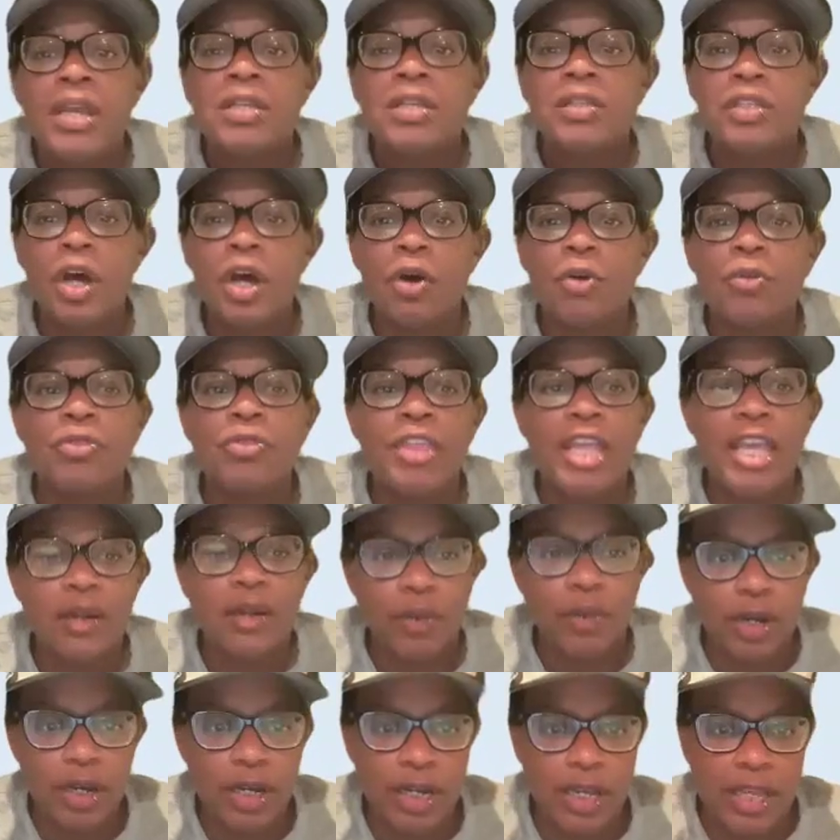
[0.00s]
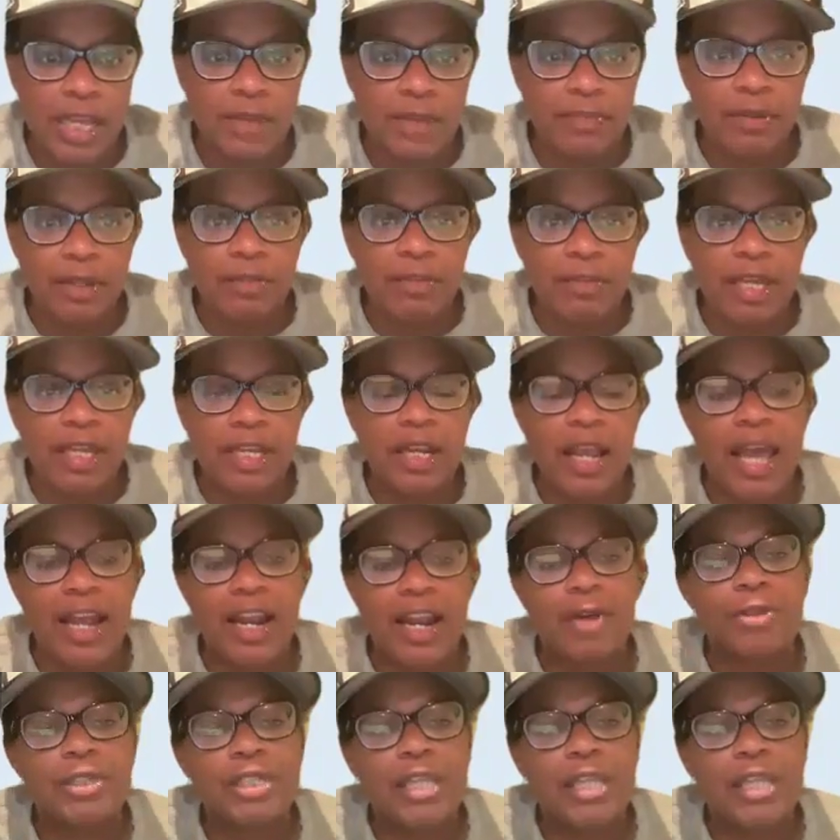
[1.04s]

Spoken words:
So then we're going to implement it at our